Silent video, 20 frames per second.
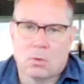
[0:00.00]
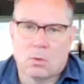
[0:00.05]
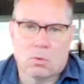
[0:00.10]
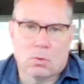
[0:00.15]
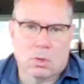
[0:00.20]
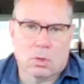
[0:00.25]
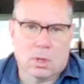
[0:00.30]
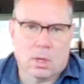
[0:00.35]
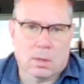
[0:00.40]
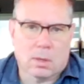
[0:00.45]
who
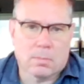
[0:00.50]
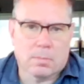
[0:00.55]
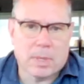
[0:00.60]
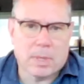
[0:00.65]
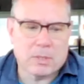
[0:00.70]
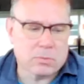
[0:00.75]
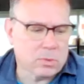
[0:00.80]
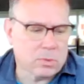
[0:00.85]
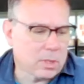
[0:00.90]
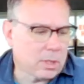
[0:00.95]
are
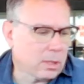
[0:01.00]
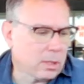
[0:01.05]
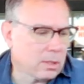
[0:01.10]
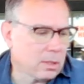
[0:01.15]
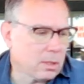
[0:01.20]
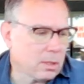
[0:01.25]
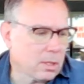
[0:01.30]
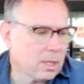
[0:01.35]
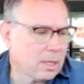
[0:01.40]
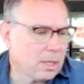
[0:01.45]
patroning
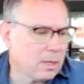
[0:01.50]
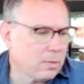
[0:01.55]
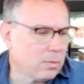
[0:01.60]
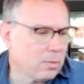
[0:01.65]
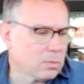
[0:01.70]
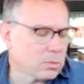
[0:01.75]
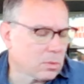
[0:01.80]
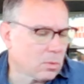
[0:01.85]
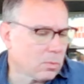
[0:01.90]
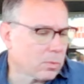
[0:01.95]

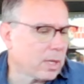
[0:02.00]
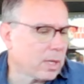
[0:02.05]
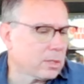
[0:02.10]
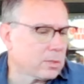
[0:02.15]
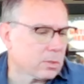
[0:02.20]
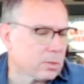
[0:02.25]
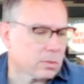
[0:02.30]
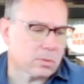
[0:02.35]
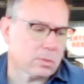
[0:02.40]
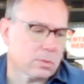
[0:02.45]
those
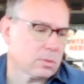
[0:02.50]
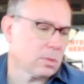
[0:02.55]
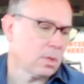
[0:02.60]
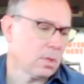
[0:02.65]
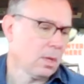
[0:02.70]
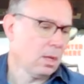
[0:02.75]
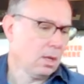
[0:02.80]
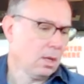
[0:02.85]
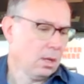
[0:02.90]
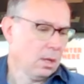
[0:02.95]
locations.
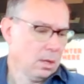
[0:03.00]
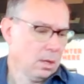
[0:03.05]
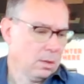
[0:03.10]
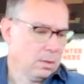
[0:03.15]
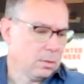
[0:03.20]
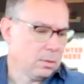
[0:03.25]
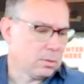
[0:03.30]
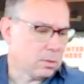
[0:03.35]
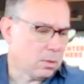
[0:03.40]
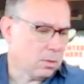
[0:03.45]

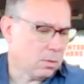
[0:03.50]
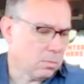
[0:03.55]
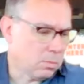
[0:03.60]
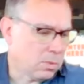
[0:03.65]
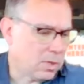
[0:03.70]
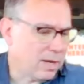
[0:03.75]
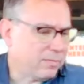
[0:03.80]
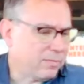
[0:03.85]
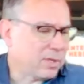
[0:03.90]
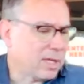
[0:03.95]
So we'll
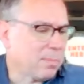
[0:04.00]
have to